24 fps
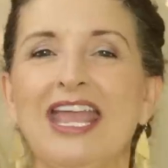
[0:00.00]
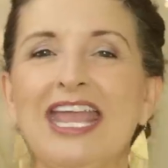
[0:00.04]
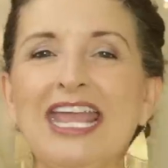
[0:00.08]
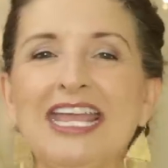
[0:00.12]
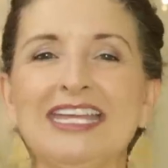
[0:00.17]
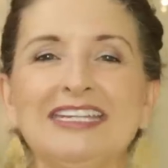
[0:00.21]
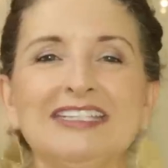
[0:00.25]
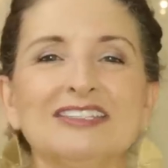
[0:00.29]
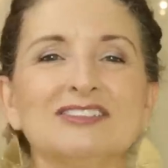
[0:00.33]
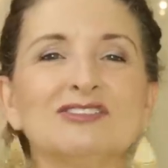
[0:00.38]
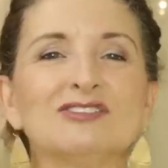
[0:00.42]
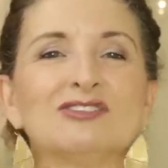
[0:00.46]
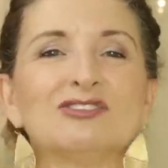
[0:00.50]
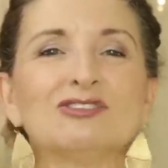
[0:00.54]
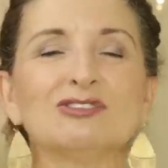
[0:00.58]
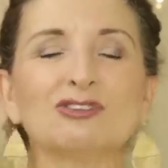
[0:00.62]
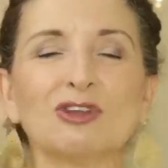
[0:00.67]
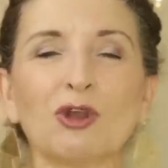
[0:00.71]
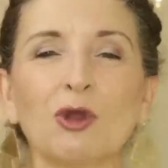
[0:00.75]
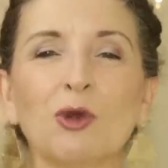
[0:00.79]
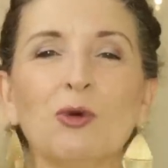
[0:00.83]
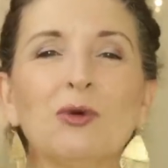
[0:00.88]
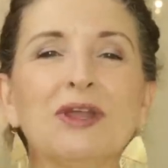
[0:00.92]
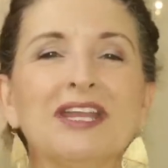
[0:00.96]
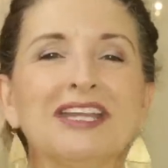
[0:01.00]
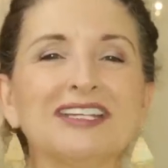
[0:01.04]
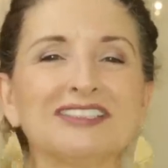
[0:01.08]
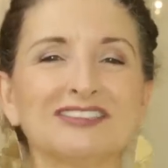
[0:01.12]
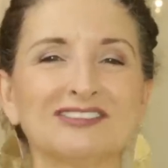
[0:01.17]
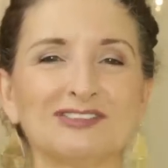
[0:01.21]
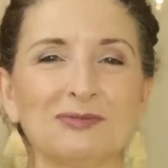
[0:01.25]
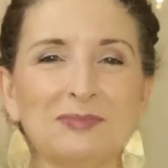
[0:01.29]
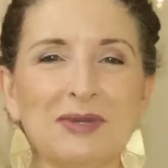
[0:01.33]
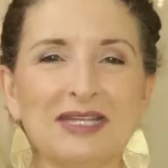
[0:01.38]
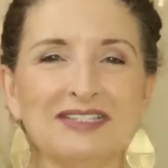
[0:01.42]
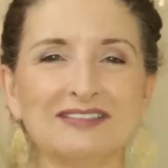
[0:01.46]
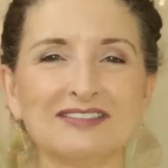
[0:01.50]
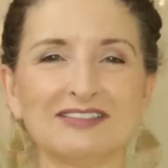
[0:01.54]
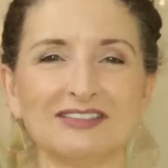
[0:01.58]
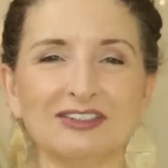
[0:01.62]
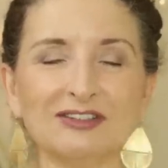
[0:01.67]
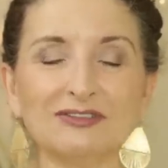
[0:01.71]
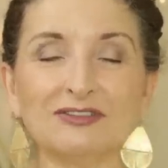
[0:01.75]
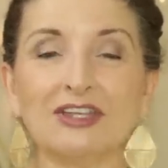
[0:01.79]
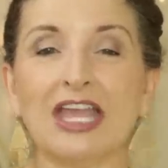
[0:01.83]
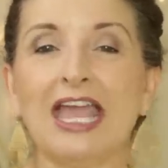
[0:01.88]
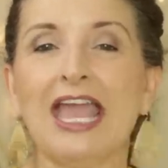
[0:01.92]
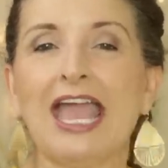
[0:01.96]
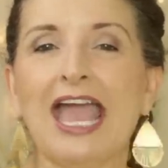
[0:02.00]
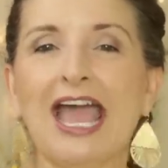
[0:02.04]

It is so expensive.